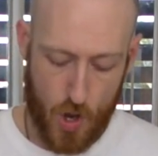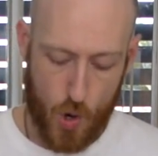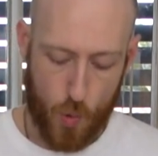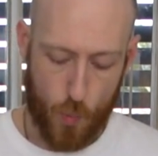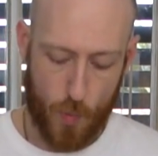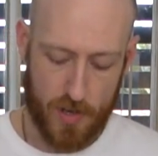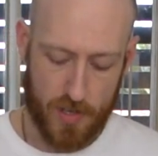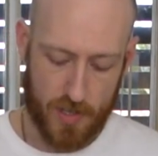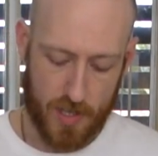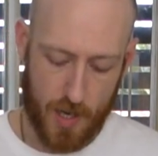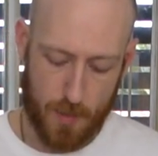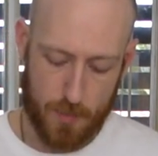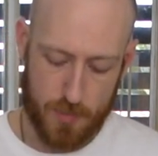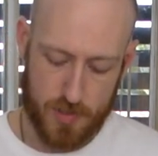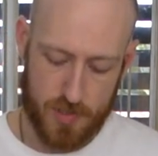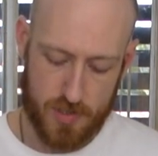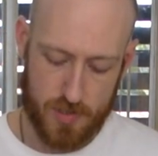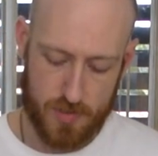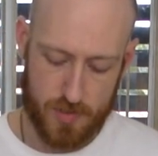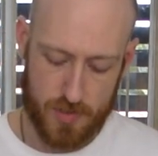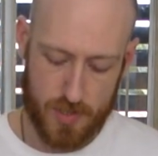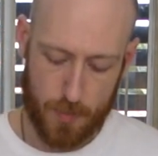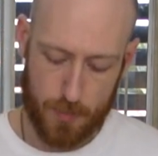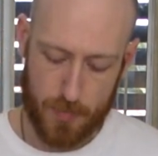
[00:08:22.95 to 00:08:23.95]
When it comes
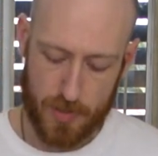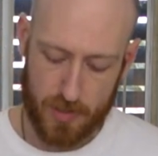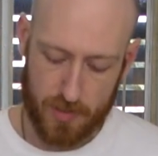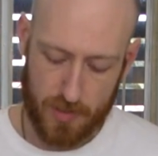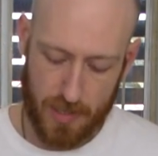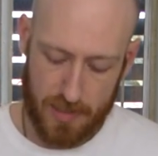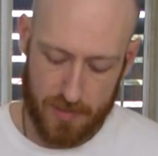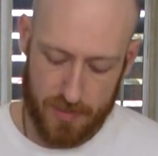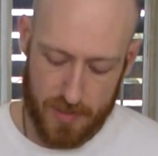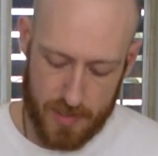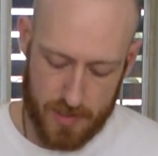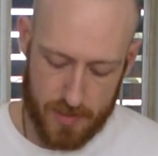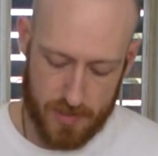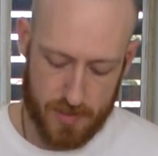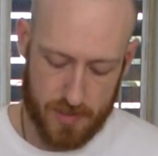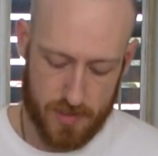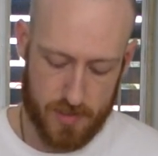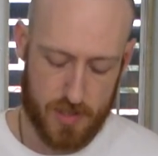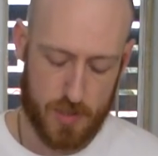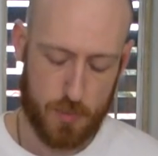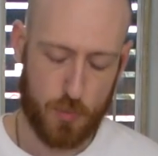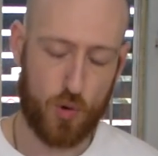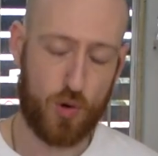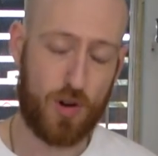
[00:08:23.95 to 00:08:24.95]
to something like this,
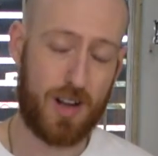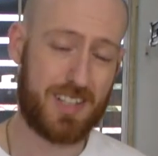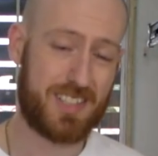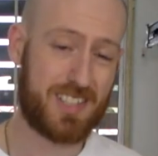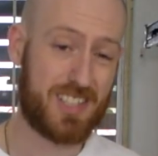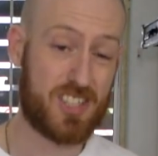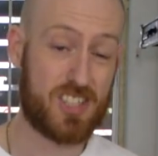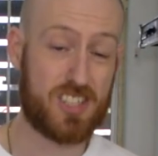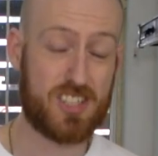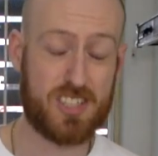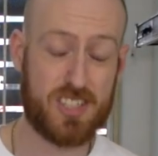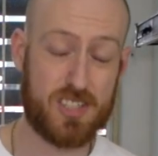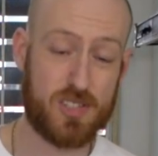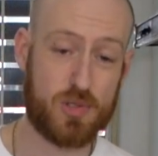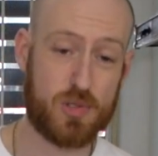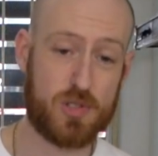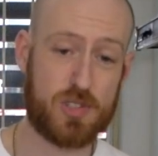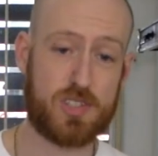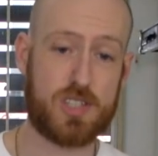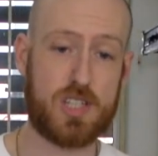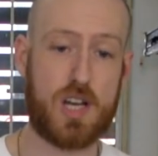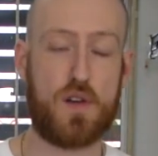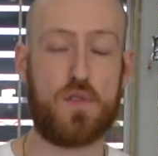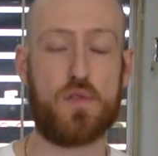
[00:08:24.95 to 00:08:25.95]
the more artisanally sort
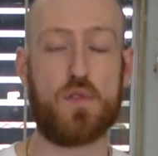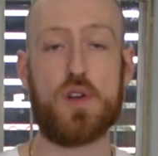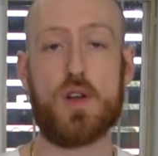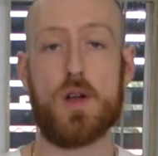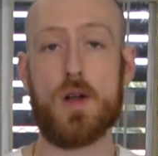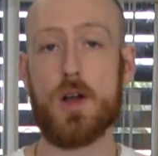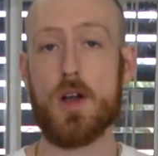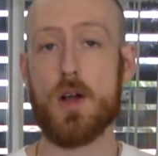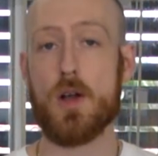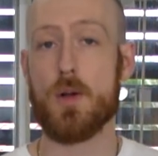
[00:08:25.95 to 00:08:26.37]
of stuff,